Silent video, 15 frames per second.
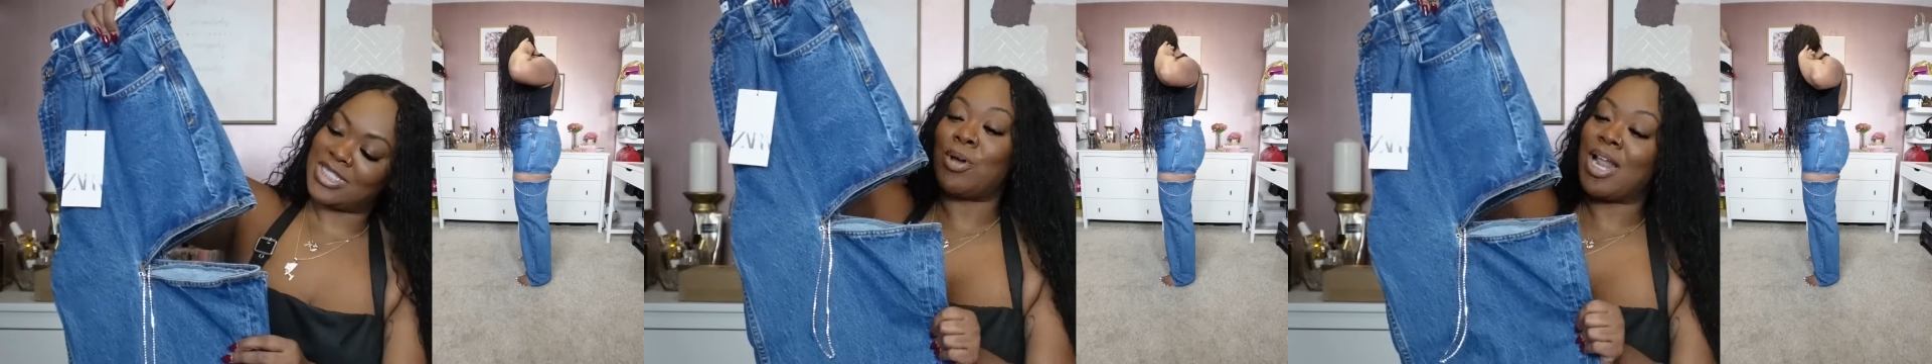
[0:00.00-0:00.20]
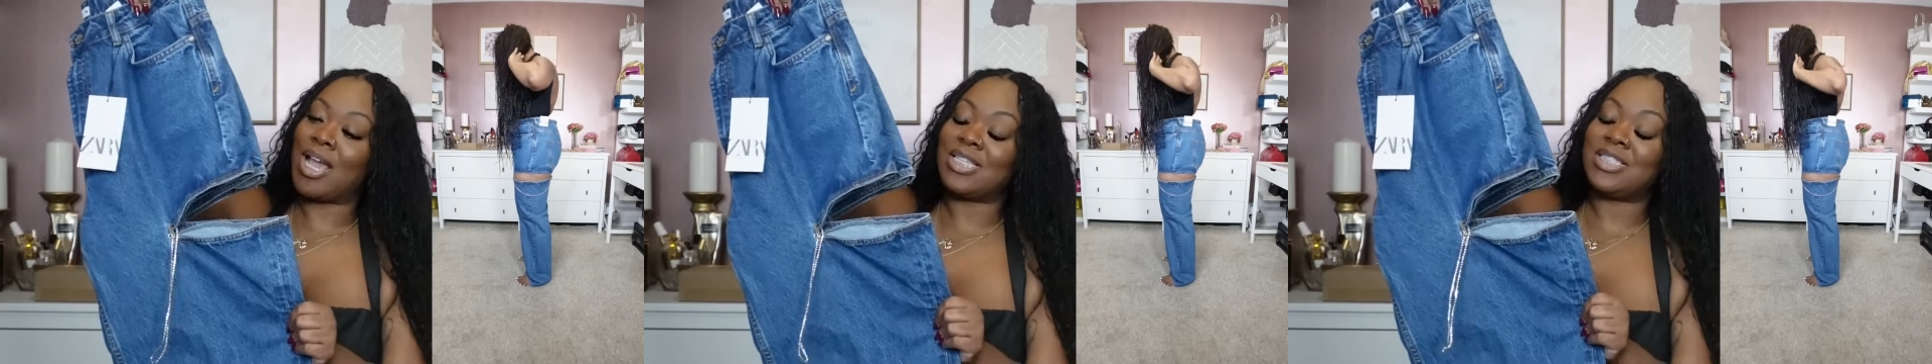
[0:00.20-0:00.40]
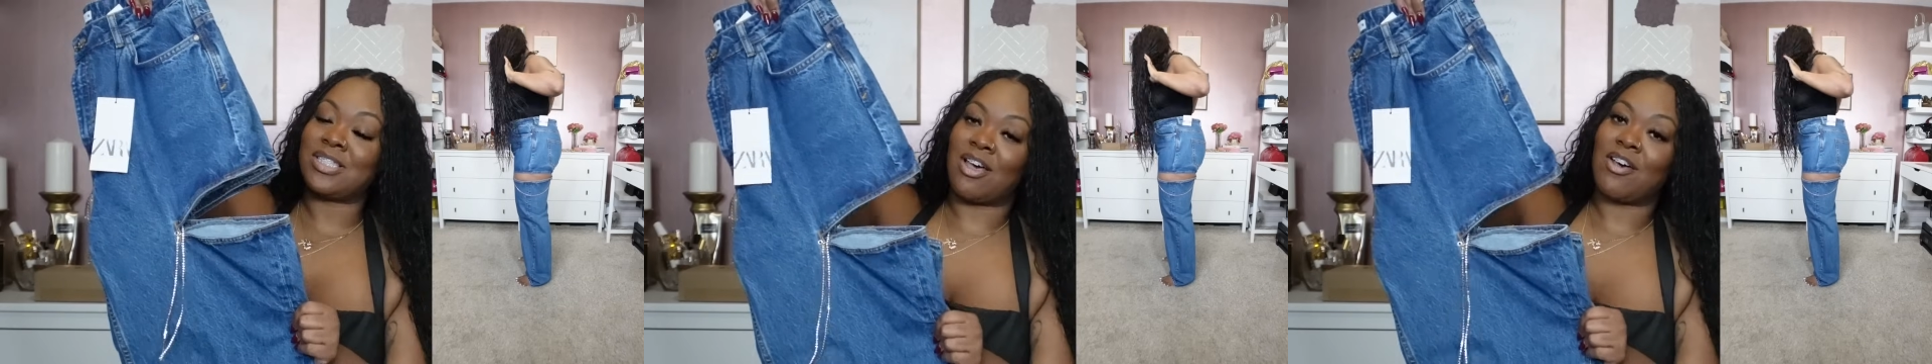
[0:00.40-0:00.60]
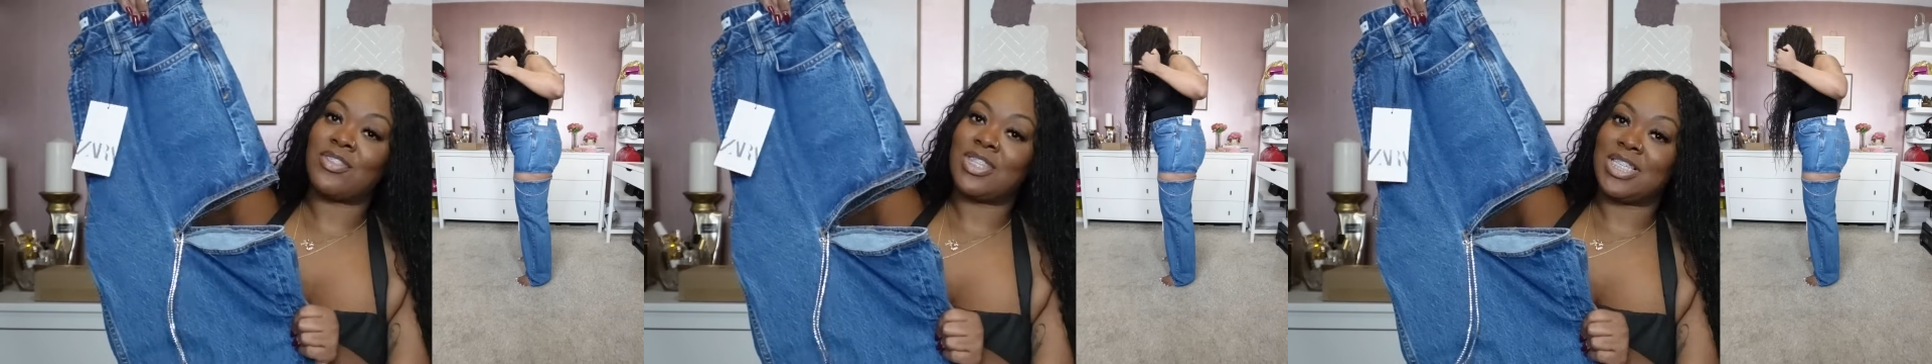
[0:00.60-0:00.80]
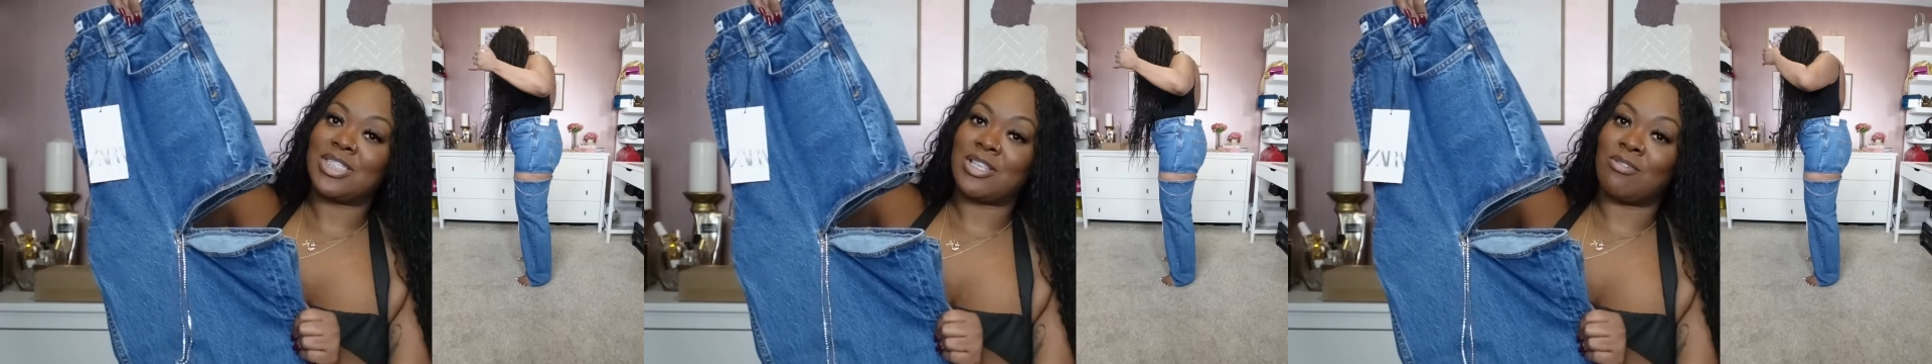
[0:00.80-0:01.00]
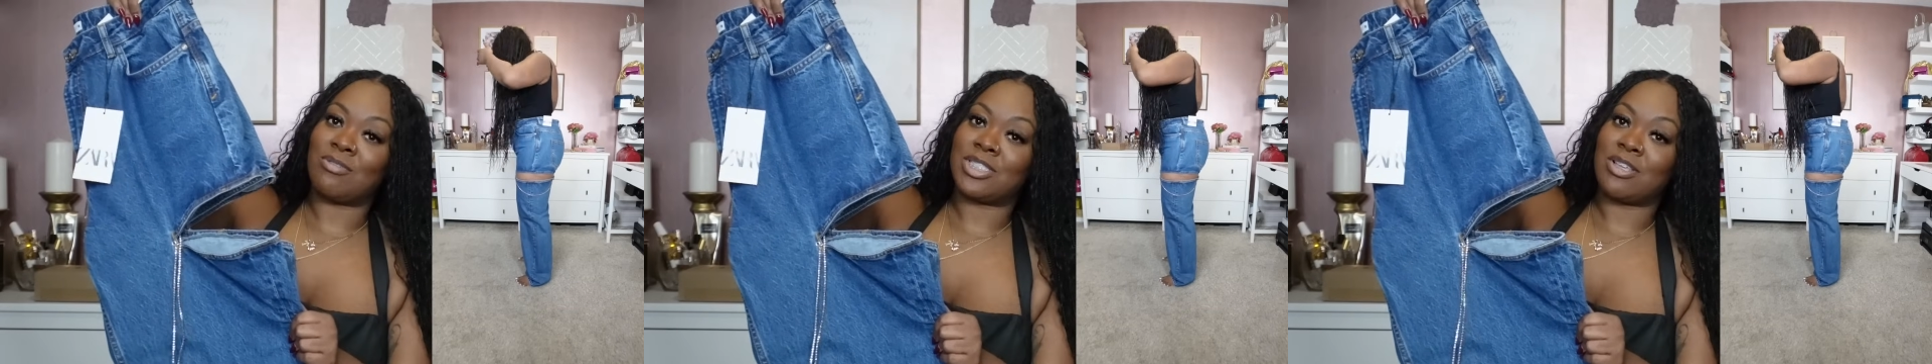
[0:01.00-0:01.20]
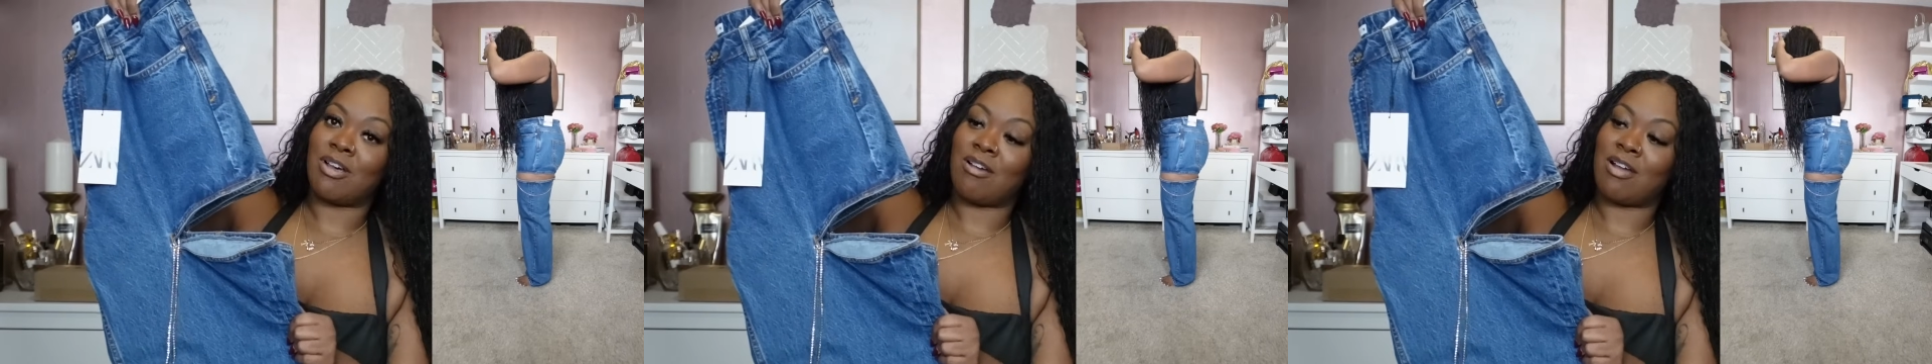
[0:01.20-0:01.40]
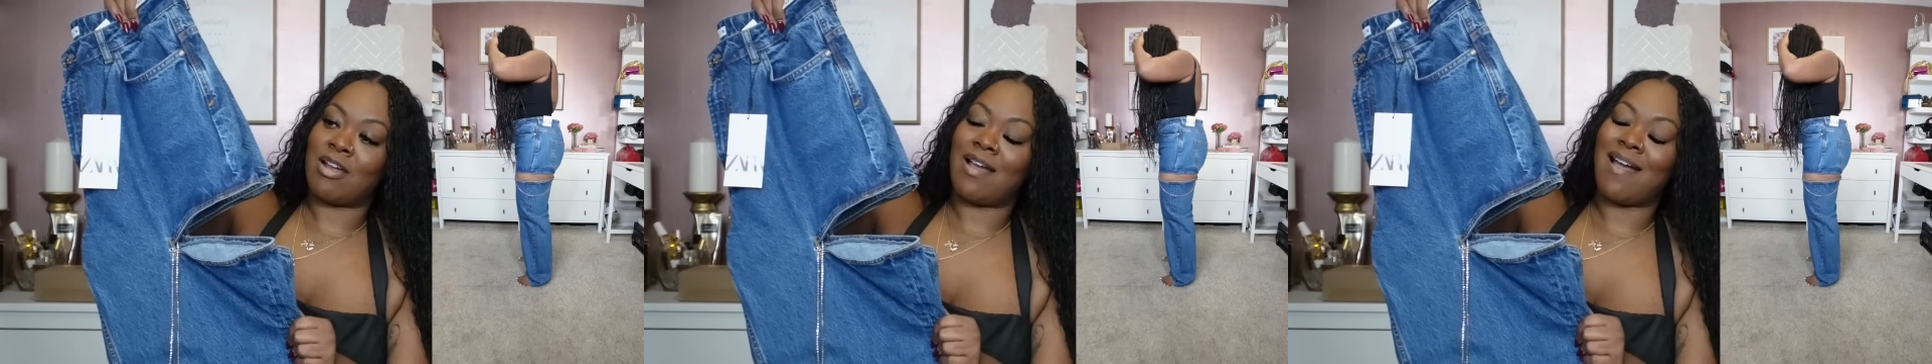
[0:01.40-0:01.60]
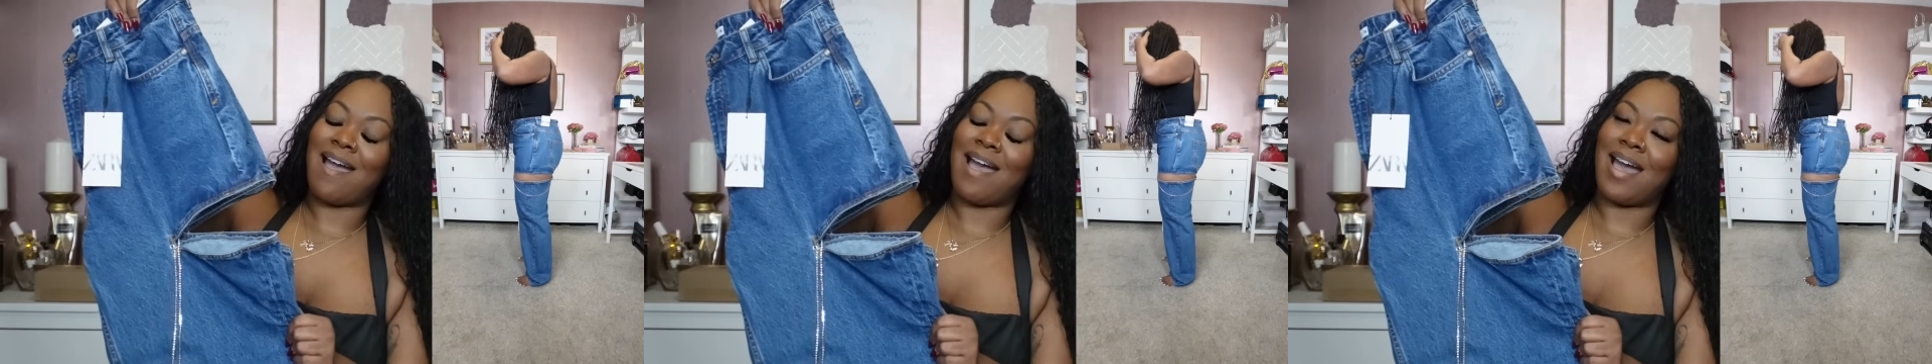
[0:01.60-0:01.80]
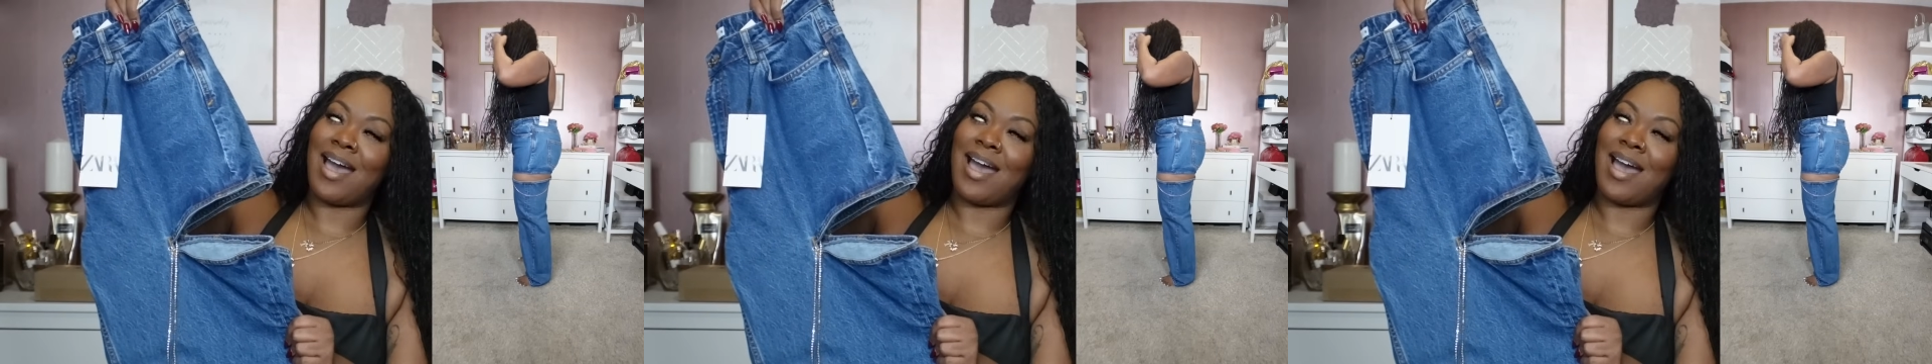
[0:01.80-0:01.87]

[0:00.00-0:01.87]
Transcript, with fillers: When I saw these on Zara,